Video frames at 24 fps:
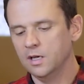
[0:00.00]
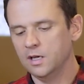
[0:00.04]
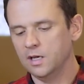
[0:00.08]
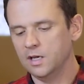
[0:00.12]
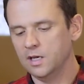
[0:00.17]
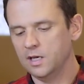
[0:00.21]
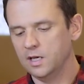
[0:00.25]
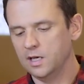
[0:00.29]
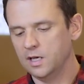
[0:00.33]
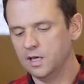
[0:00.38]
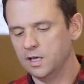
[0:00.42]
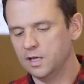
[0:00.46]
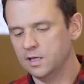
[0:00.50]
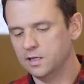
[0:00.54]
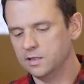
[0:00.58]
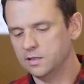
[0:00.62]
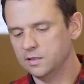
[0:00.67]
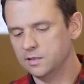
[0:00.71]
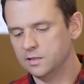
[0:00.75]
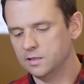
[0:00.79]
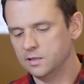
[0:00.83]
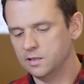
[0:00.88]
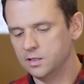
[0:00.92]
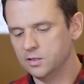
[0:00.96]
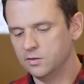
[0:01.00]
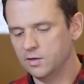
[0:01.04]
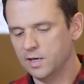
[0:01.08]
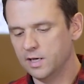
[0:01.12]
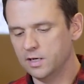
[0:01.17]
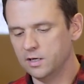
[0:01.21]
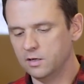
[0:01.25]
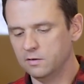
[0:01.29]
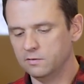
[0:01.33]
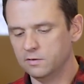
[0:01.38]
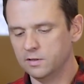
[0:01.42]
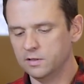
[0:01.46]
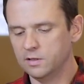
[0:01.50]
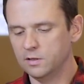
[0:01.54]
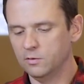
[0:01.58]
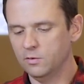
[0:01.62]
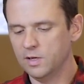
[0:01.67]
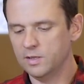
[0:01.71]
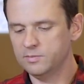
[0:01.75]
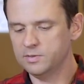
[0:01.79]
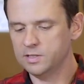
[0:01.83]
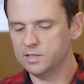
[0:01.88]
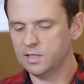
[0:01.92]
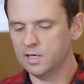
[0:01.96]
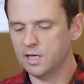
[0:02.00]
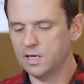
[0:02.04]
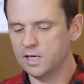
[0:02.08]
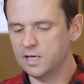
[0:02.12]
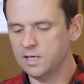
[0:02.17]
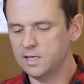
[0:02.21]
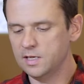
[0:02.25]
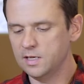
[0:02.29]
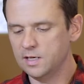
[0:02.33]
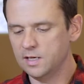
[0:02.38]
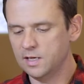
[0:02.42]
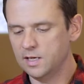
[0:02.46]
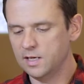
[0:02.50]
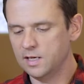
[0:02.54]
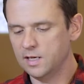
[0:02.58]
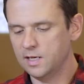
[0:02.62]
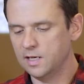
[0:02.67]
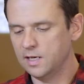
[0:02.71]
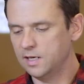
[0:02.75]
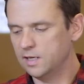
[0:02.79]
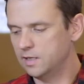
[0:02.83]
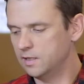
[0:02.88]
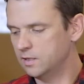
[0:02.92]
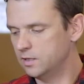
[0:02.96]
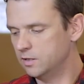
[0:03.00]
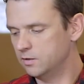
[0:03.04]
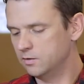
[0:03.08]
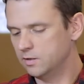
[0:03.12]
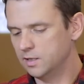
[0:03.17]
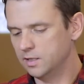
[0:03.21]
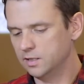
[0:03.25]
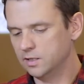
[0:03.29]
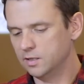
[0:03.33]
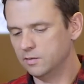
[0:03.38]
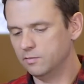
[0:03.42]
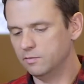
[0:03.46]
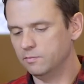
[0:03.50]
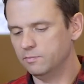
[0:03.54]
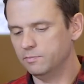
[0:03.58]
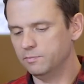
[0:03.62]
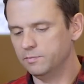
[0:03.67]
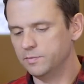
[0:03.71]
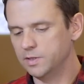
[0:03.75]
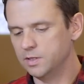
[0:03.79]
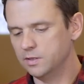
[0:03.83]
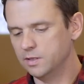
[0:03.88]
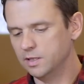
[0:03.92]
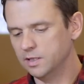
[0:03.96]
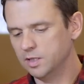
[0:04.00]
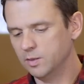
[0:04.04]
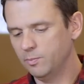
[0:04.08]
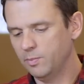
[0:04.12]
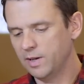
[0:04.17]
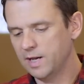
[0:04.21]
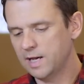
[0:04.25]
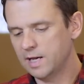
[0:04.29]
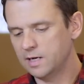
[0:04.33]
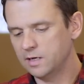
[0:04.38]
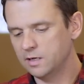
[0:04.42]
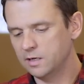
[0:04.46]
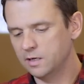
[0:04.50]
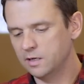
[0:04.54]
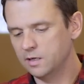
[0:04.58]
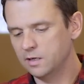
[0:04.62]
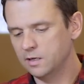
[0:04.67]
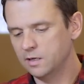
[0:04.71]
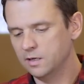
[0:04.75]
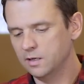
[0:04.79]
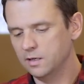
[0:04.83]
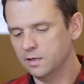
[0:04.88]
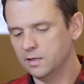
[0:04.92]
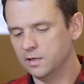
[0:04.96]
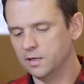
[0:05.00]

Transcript: And you head over to their website and you get the pattern.